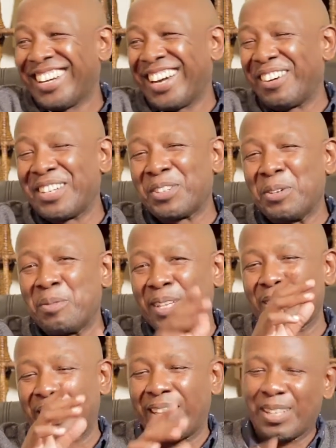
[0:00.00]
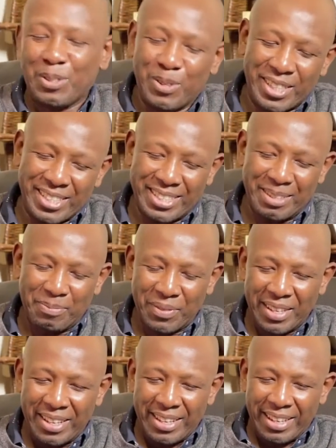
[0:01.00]
I went home, I, I swatched.
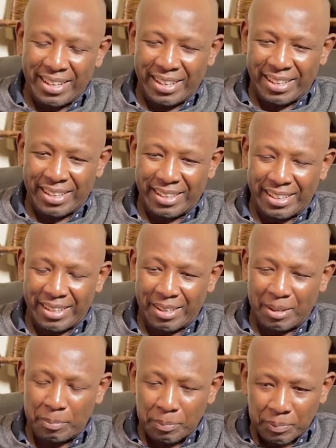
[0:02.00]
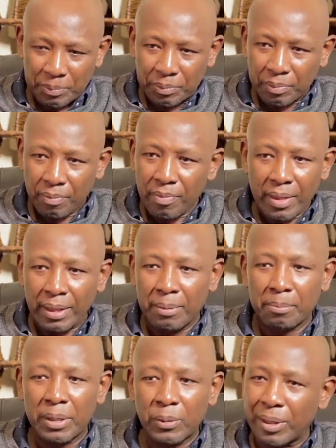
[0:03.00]
And um,
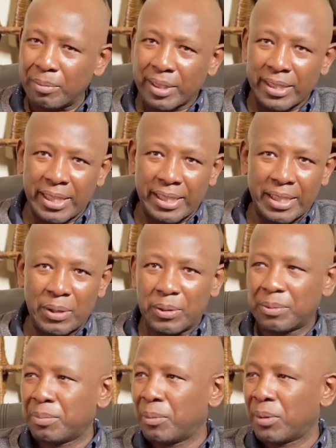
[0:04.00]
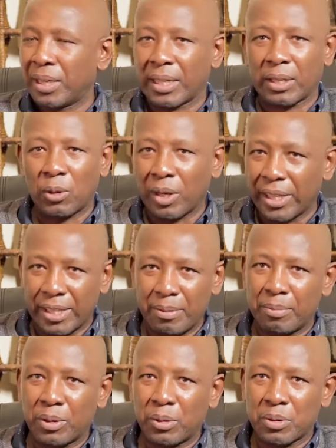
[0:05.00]
meanwhile, my dad now, people are calling
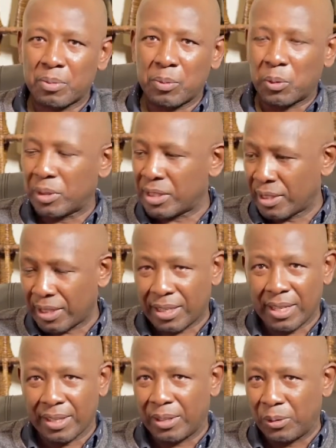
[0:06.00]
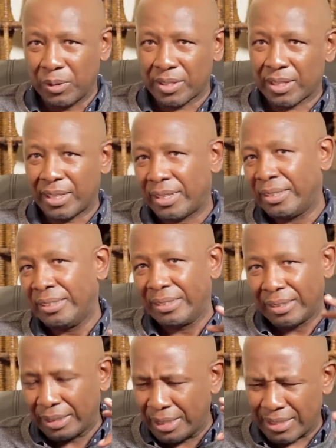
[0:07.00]
him because people would see the car, they know his car.
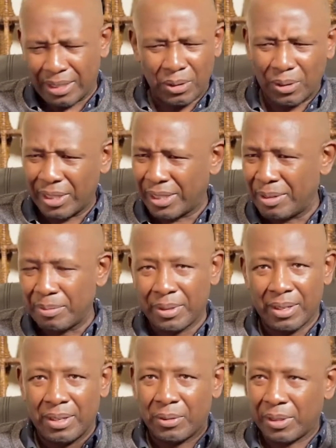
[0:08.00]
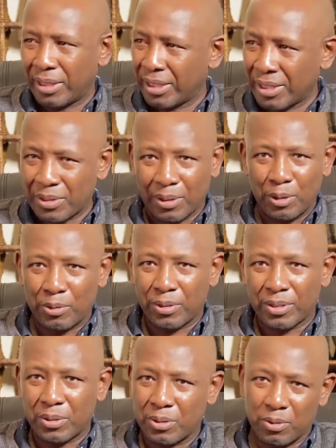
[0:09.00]
Mm. Guys are calling him when they get to the
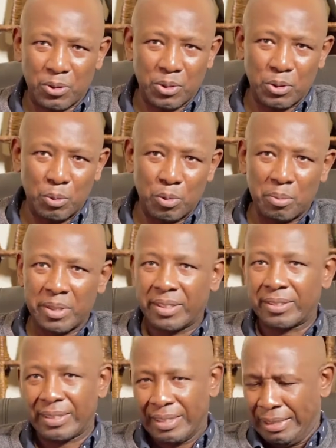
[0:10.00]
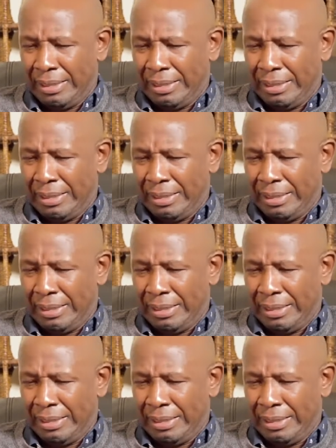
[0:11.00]
office because, of course, no mobiles.